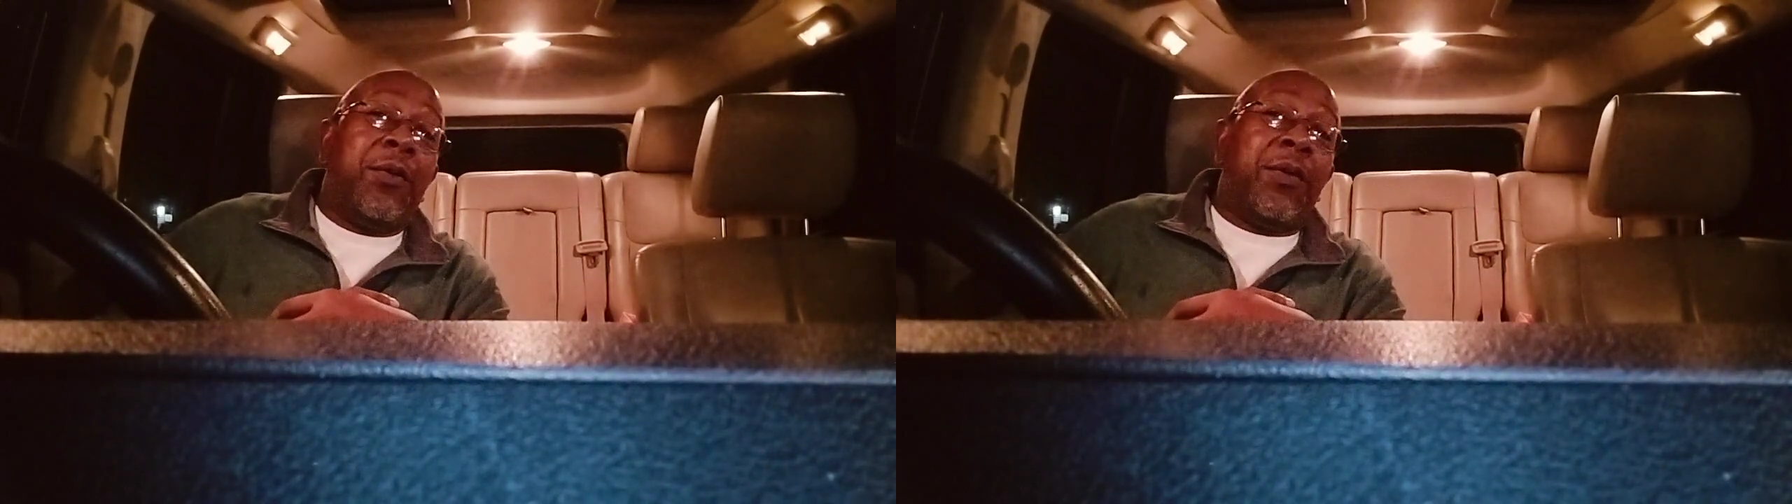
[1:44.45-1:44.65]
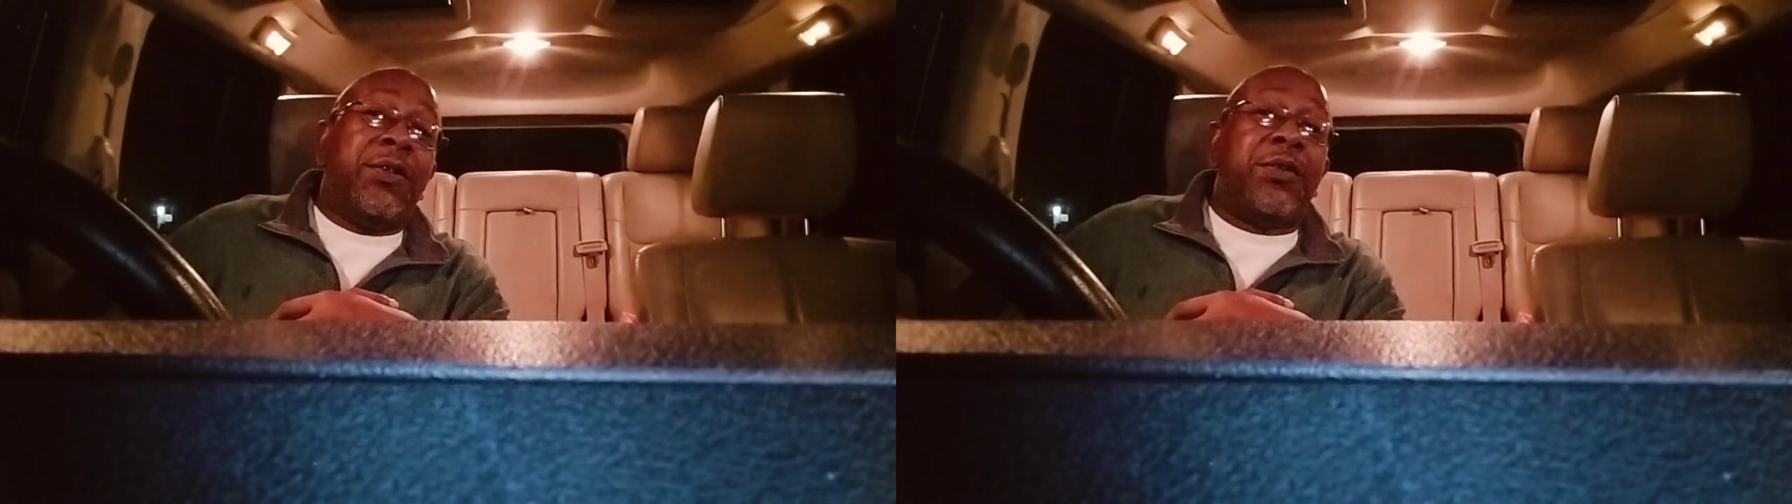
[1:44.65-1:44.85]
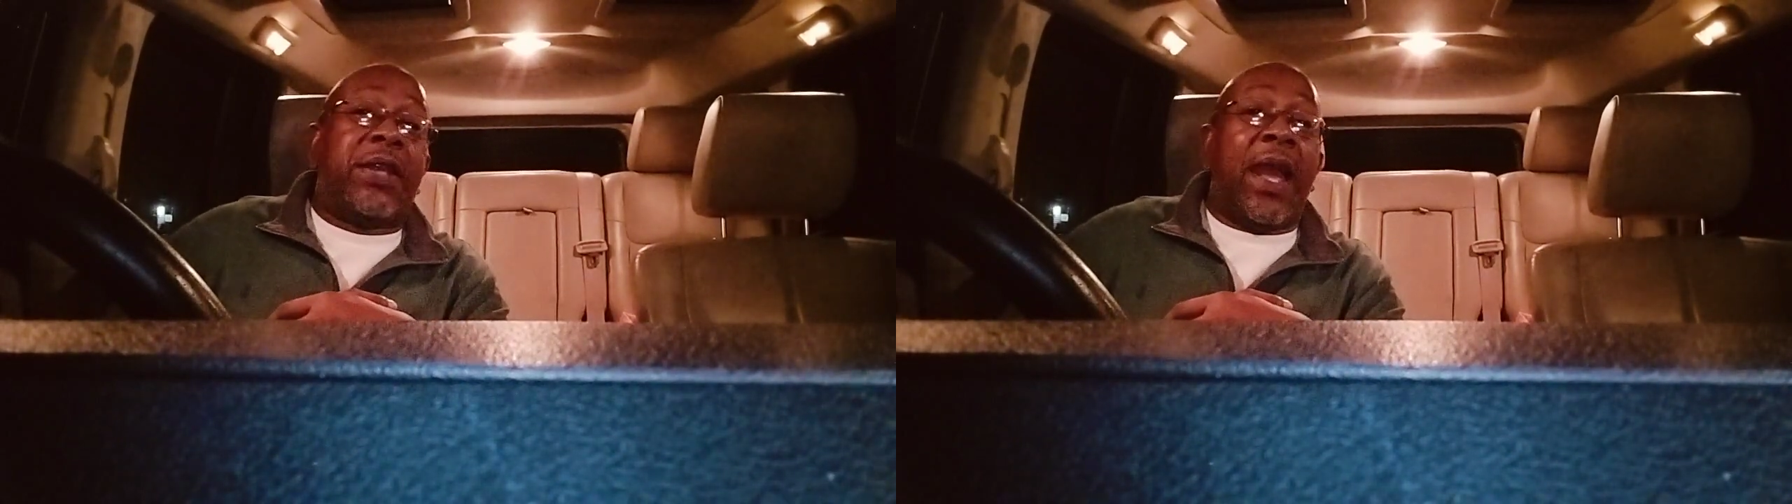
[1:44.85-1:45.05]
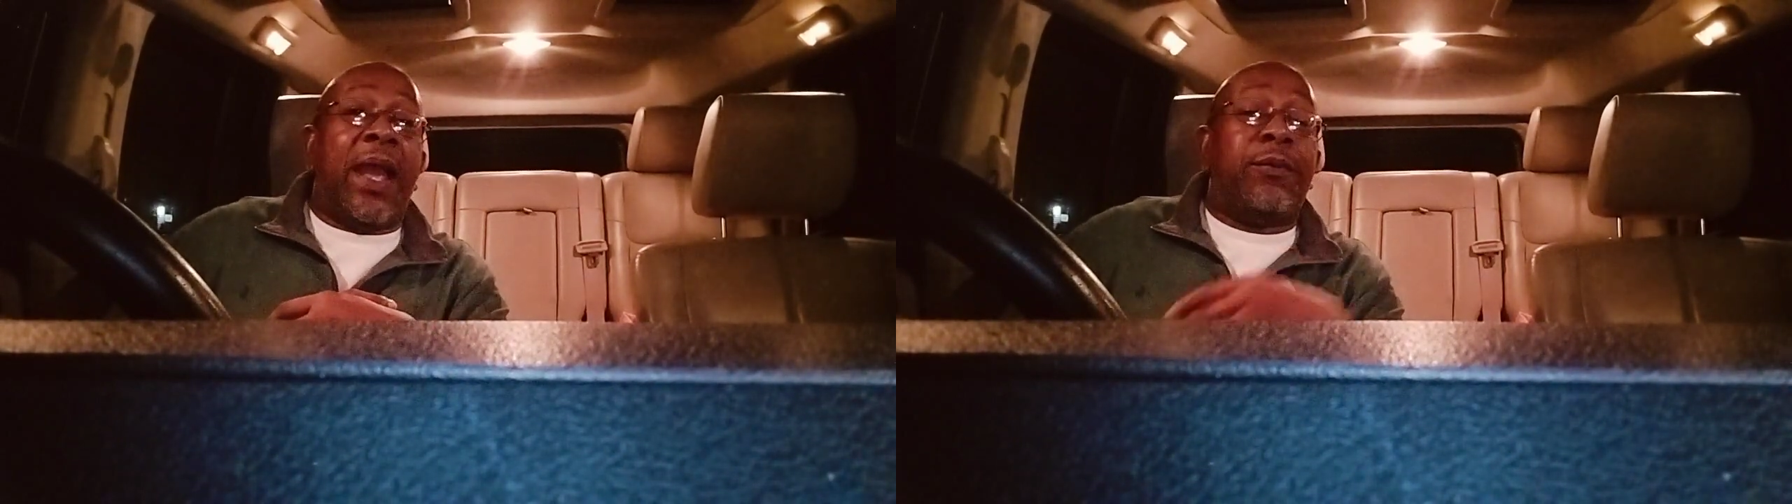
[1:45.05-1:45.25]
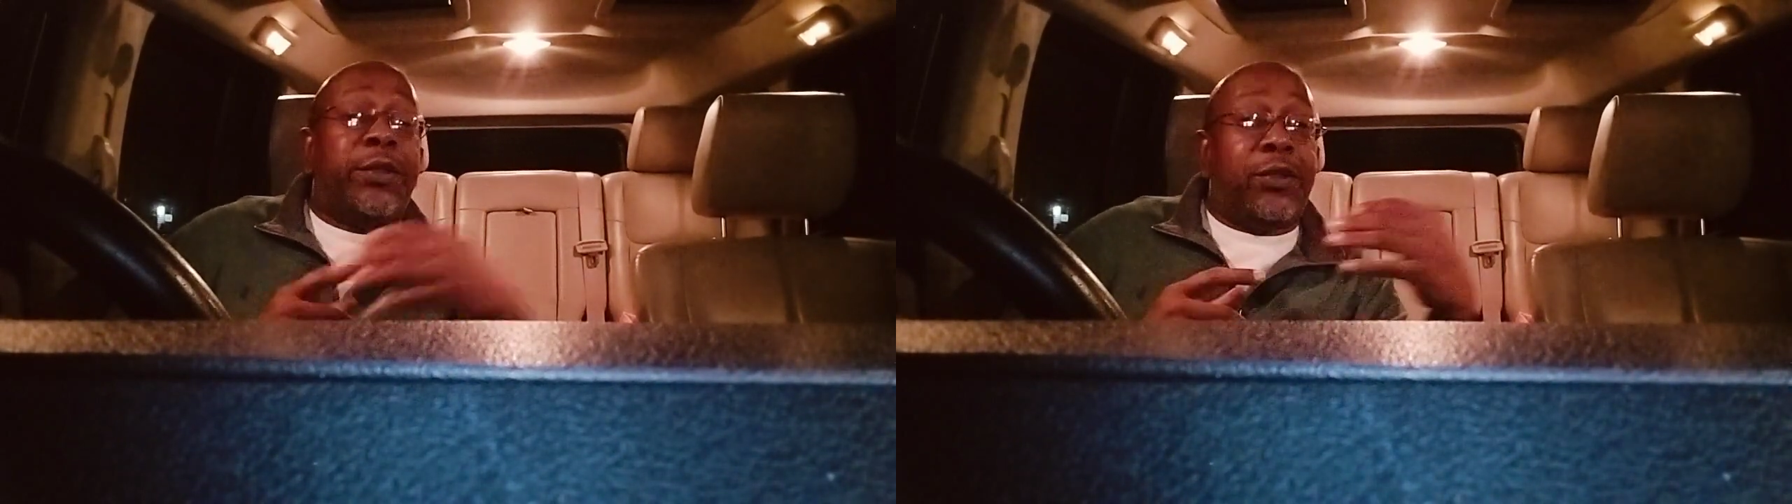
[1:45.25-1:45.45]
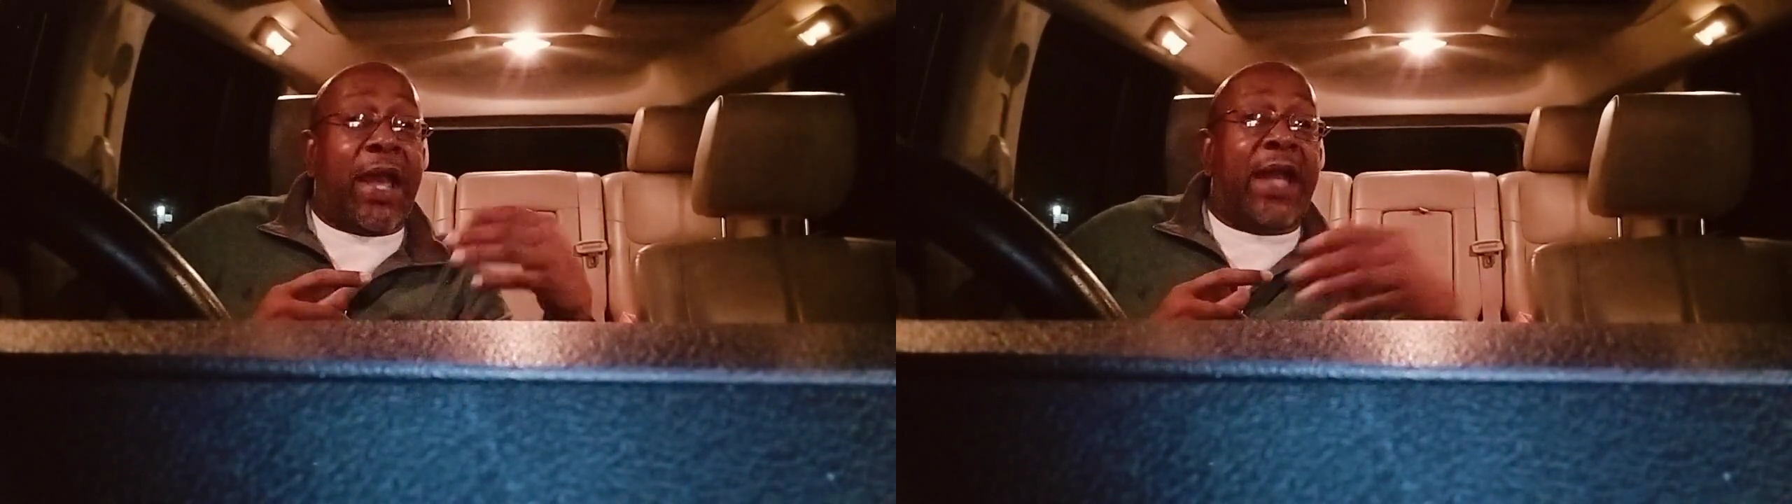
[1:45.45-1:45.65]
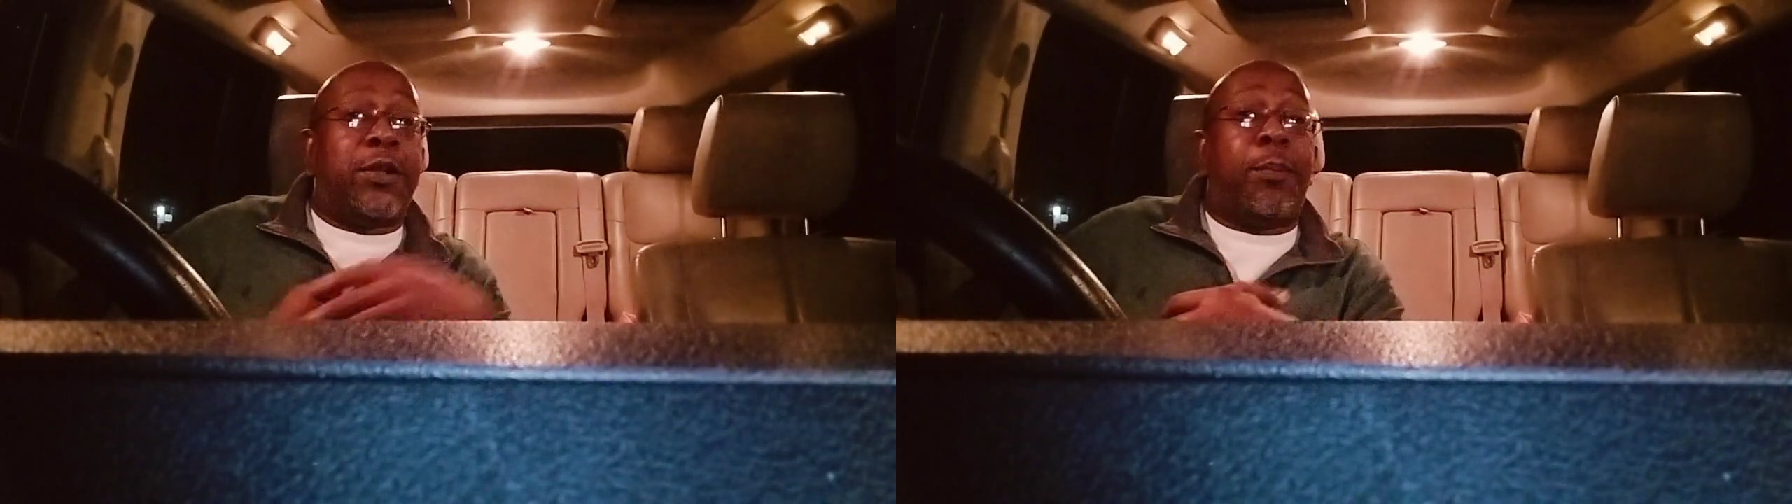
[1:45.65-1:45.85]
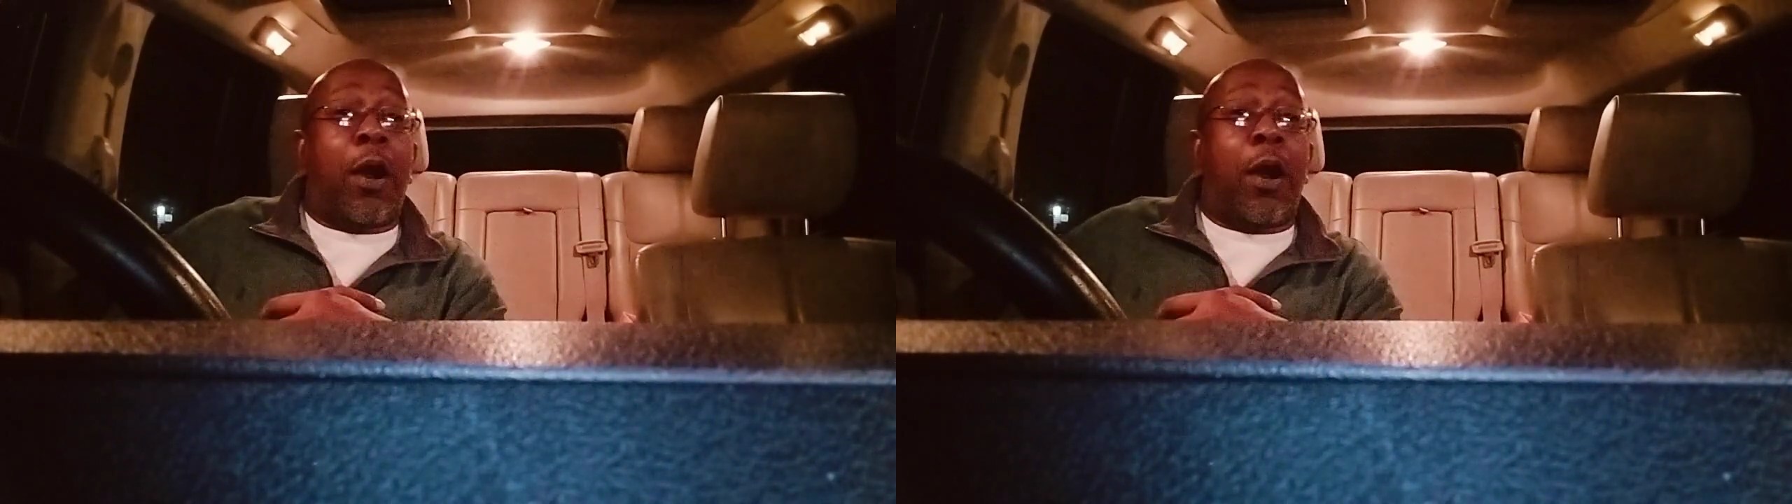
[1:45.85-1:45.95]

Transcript: when you had the